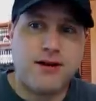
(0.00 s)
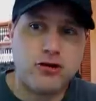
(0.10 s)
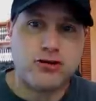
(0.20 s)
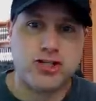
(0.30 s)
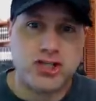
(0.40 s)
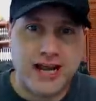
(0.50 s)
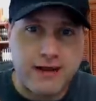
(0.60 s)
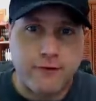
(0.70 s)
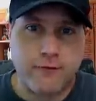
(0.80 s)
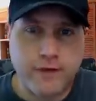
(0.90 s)
about
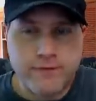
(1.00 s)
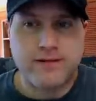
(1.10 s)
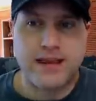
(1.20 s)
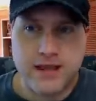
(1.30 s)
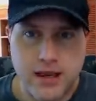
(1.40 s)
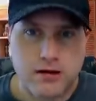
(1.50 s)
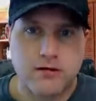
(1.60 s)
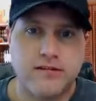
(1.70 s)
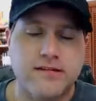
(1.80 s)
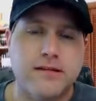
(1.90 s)
Christianity for 15
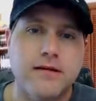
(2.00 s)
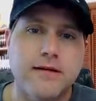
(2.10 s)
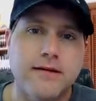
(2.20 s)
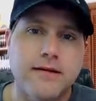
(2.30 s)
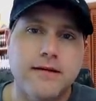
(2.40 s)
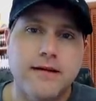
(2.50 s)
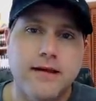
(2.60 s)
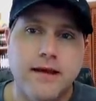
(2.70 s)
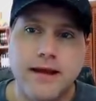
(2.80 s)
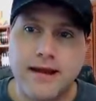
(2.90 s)
years,
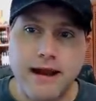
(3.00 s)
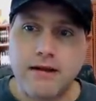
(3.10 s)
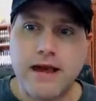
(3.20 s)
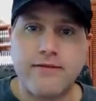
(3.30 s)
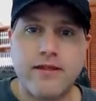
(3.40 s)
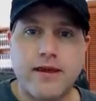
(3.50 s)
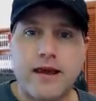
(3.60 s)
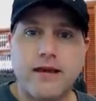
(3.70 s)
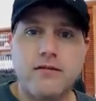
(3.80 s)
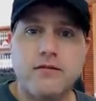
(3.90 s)
and I don't have anything
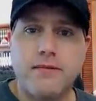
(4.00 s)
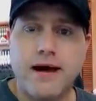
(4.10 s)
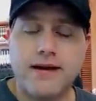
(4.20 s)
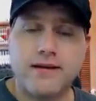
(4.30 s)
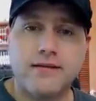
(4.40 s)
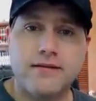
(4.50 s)
I can do about it.